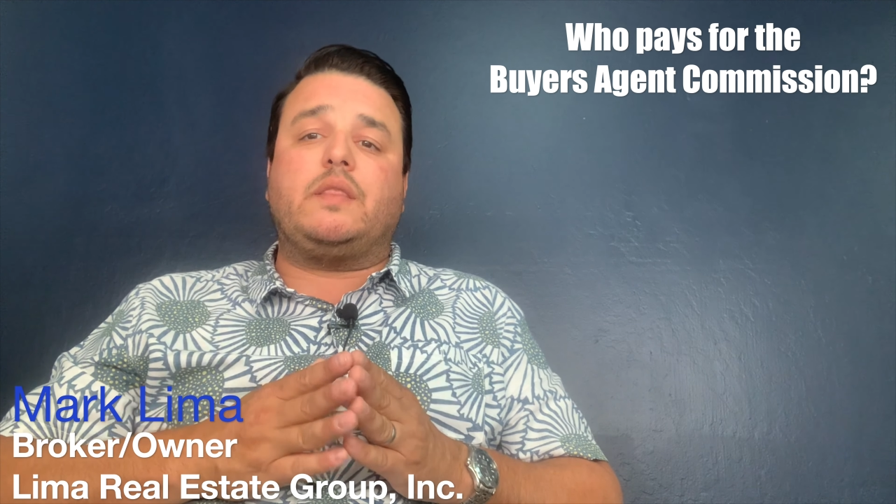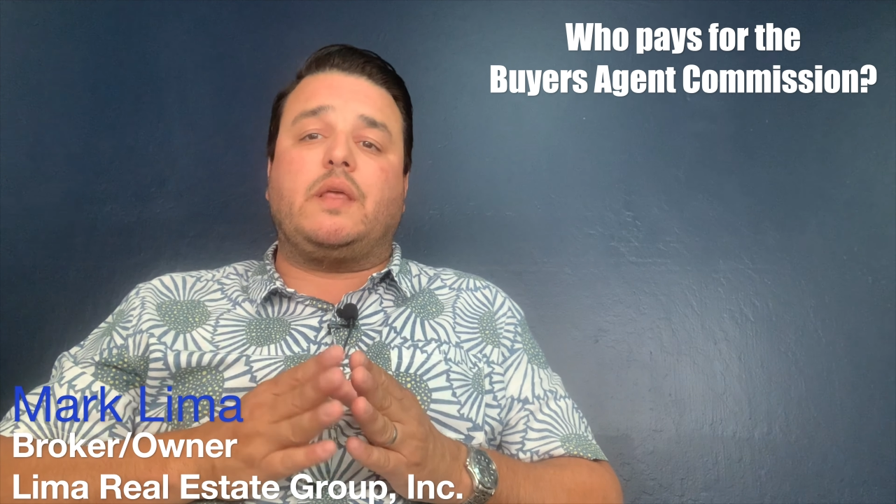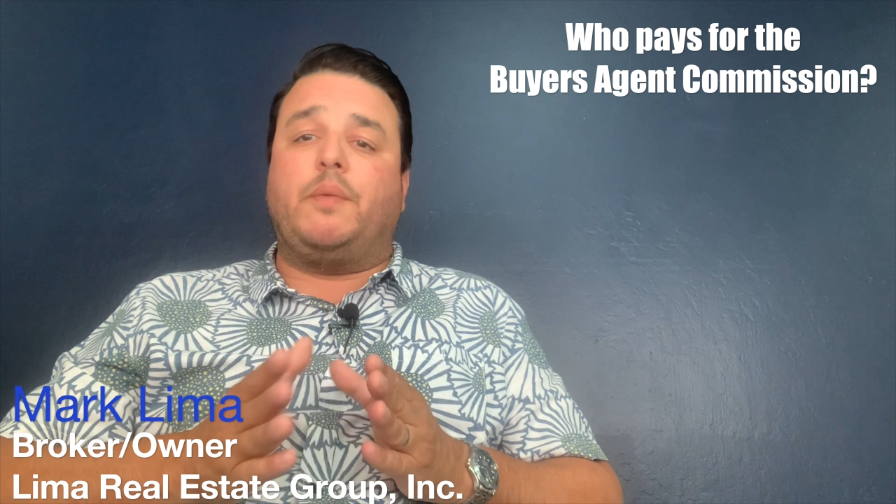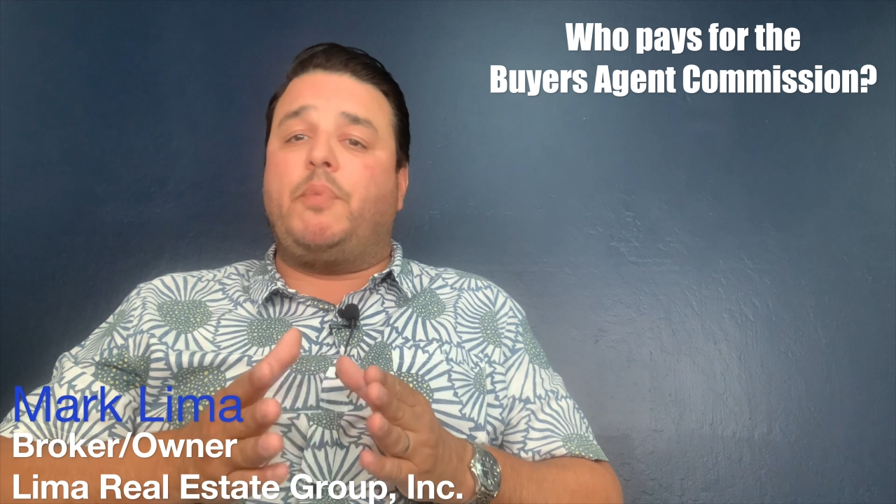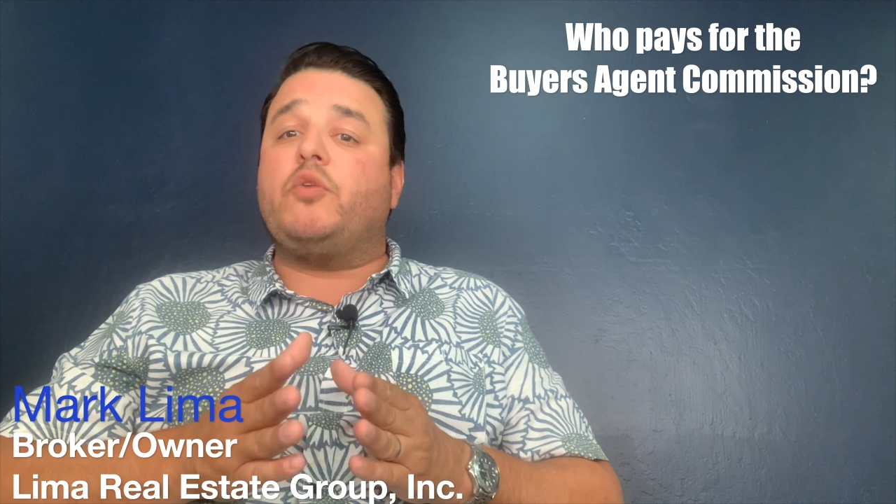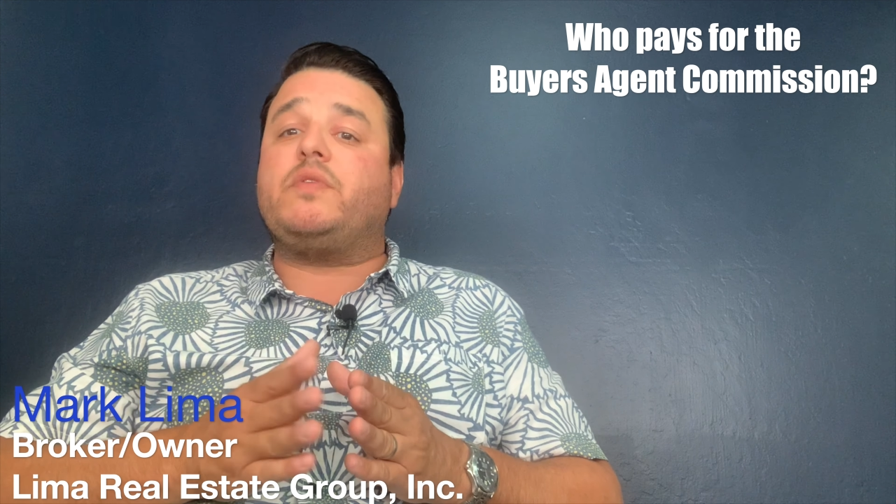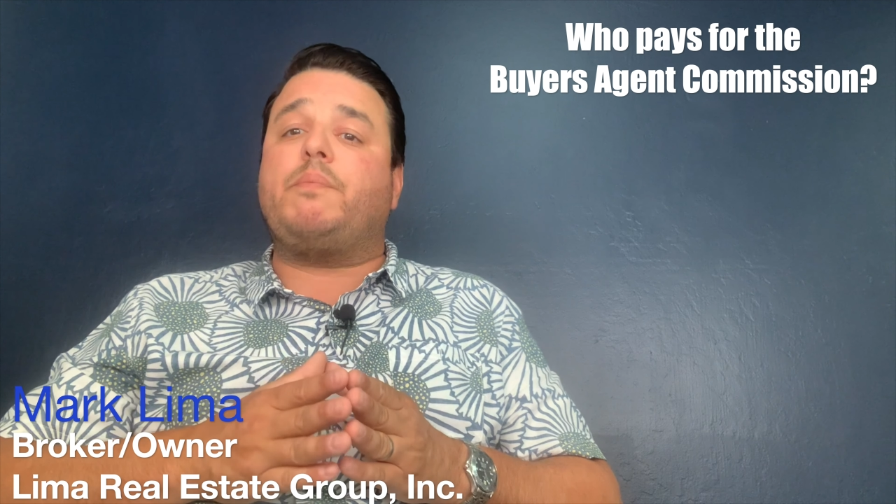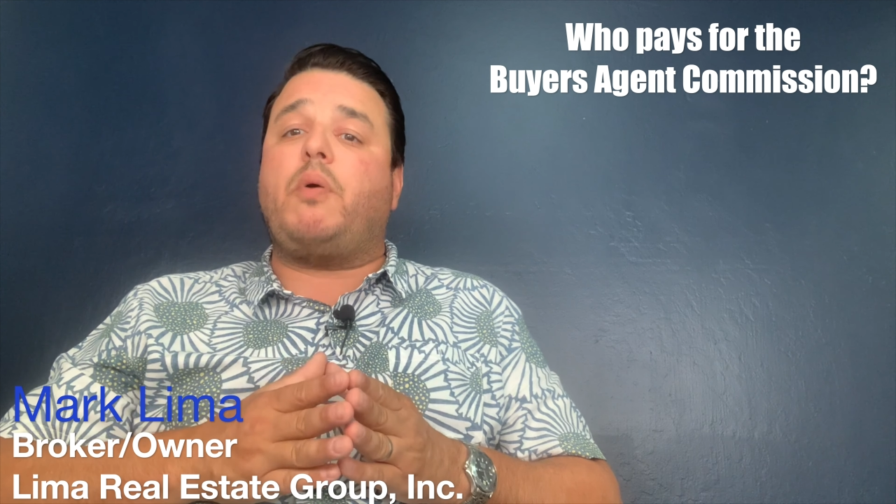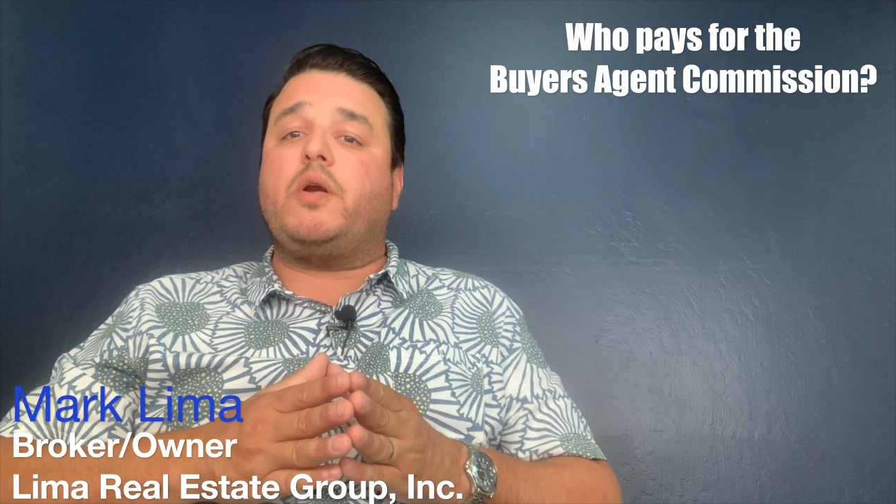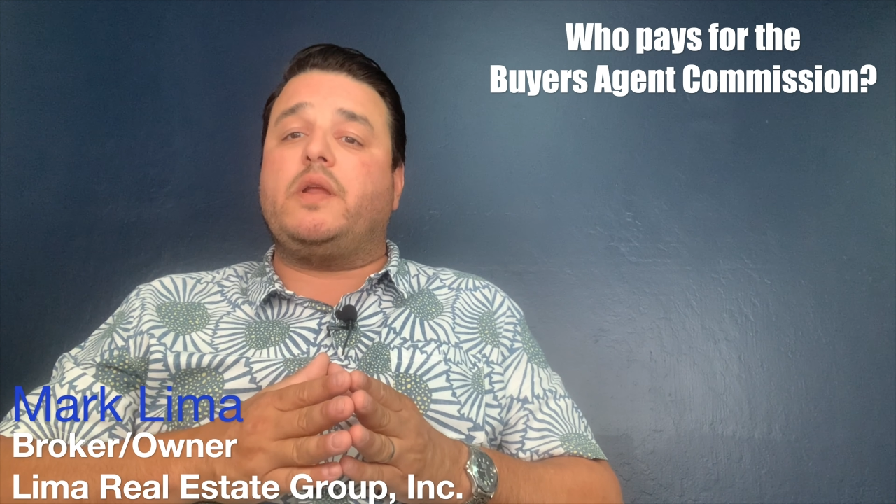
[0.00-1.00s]
the opposing
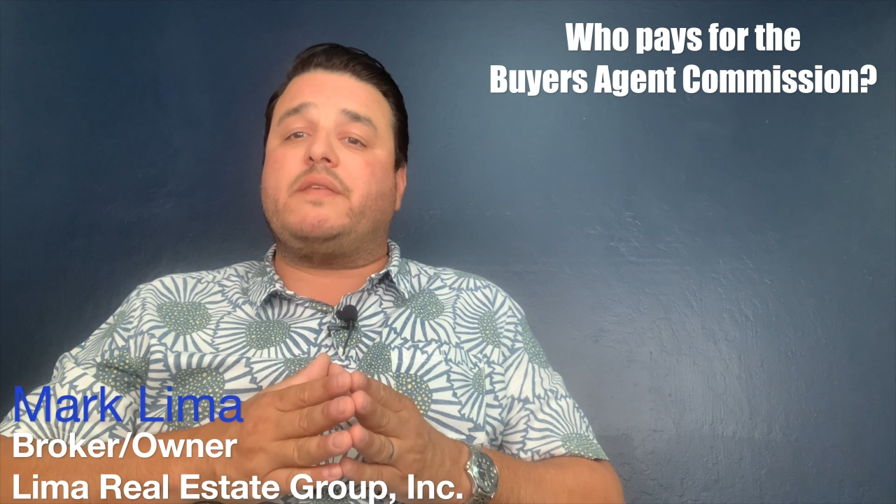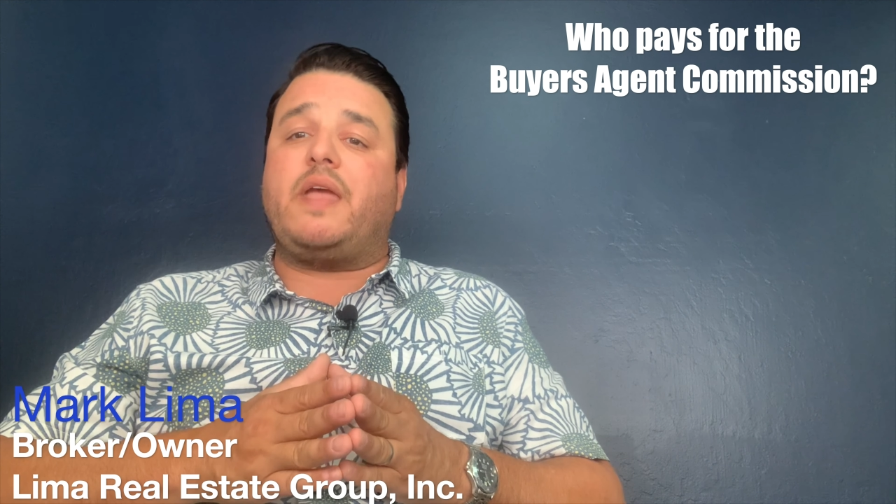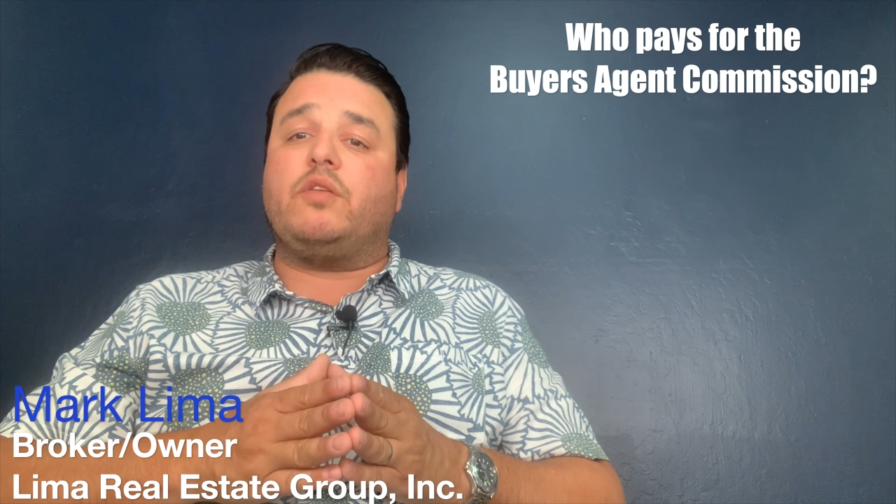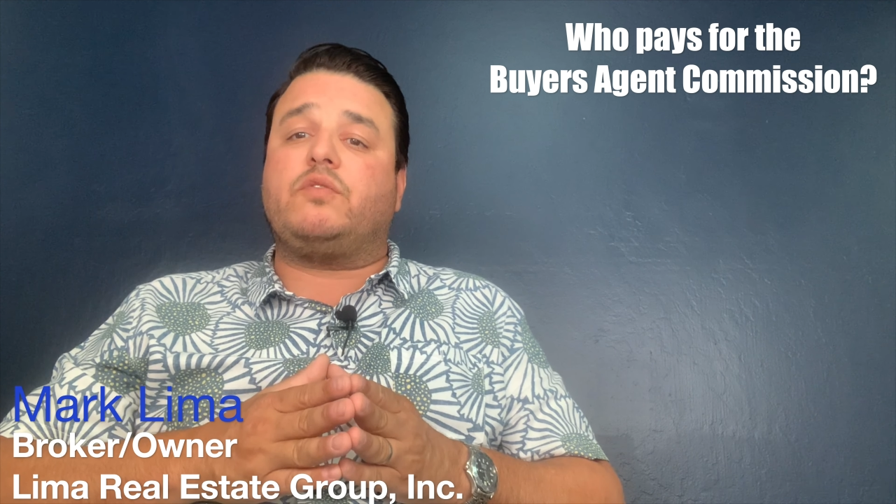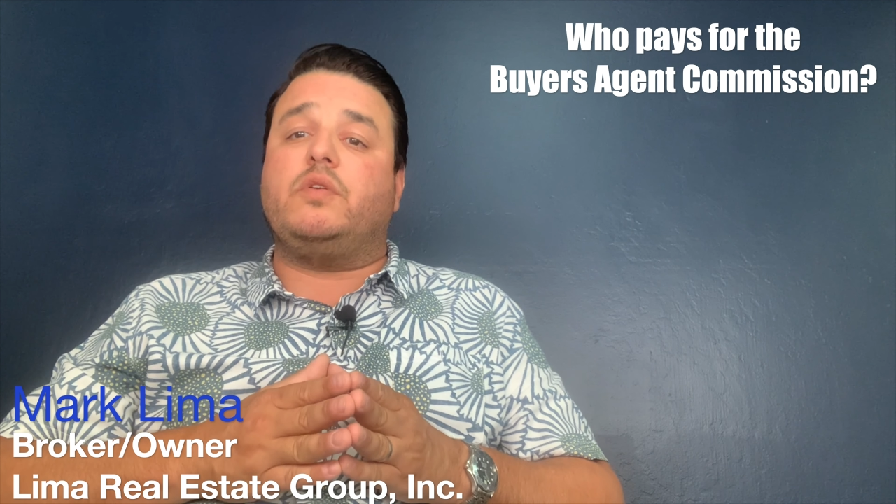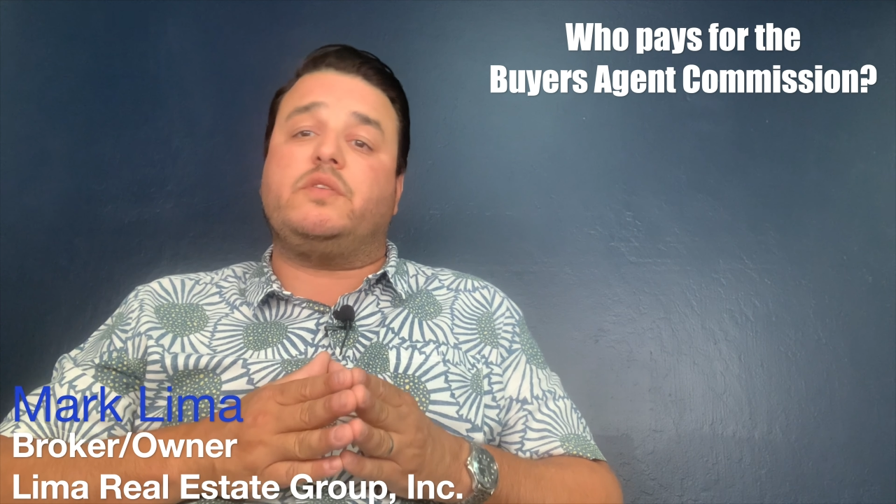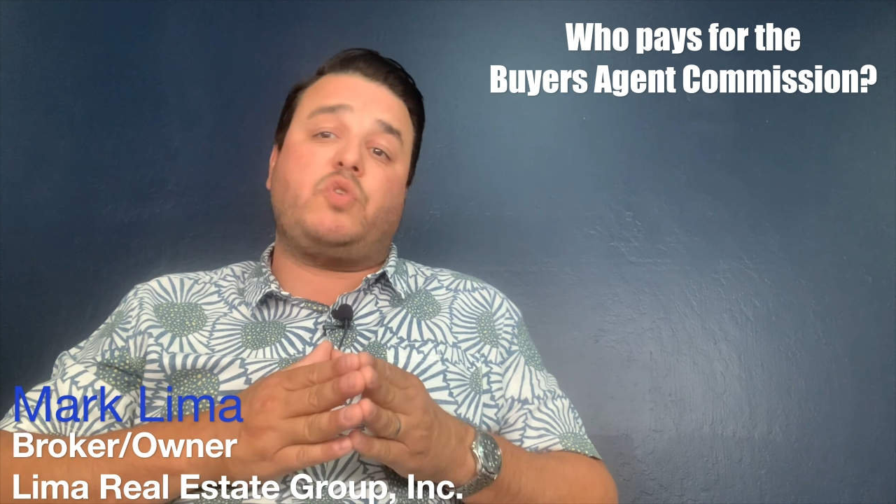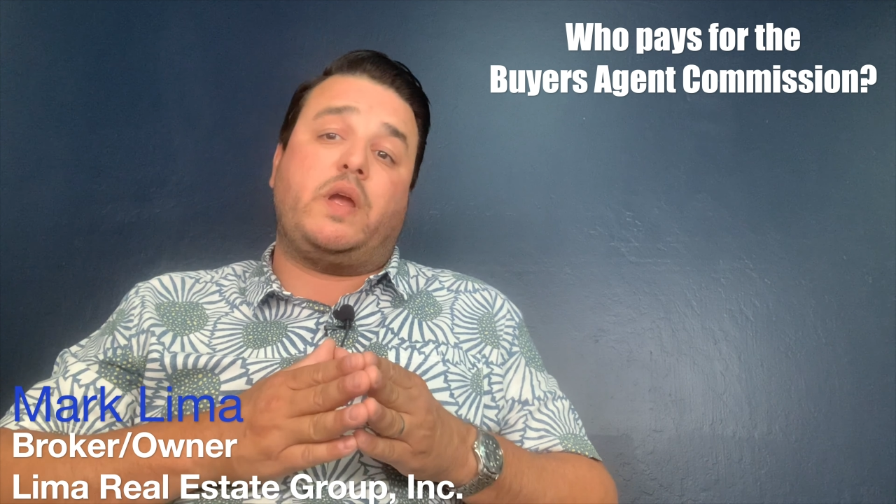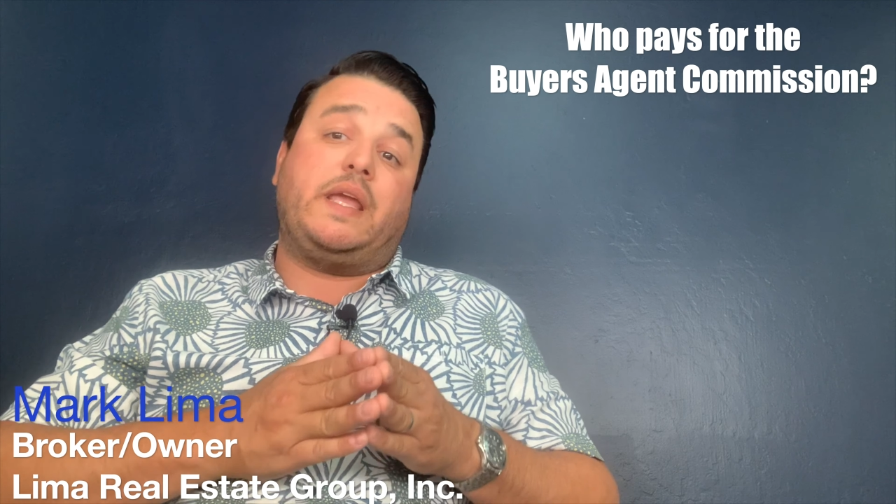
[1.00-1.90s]
party's counsel is trying